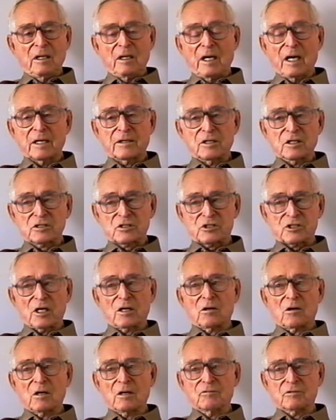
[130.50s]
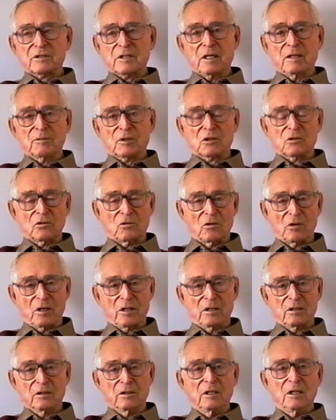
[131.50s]
had this cellar. Every time a
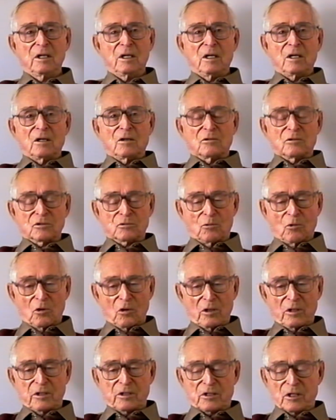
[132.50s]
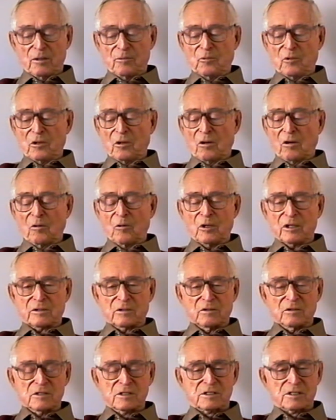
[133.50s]
tornado would warning come, we all went
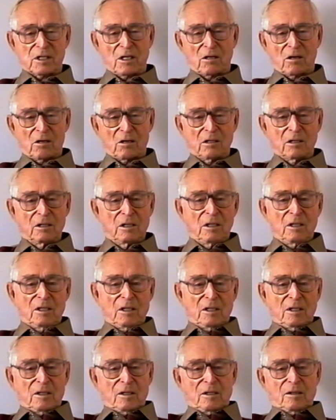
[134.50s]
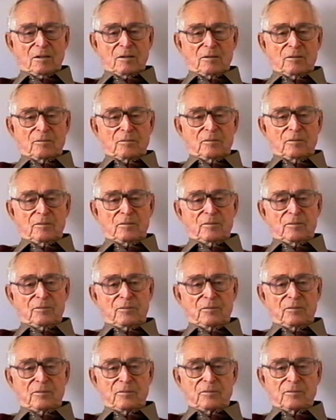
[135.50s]
to the cellar.
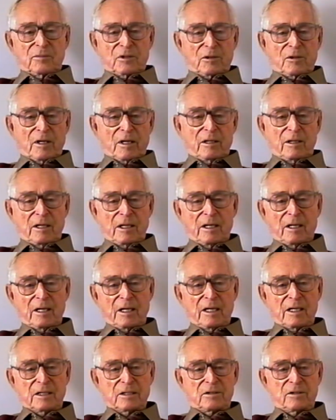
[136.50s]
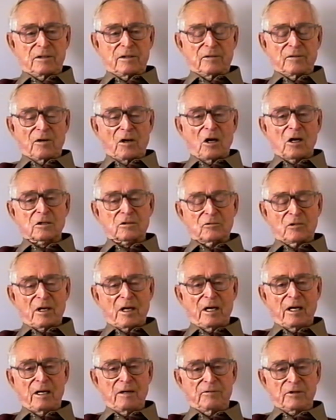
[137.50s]
But, and luck would
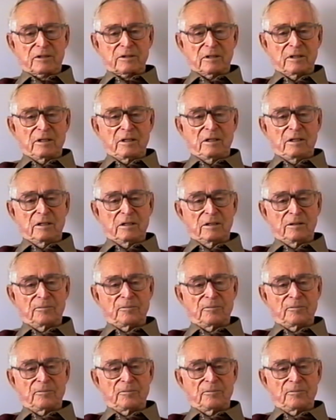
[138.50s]
have it, they,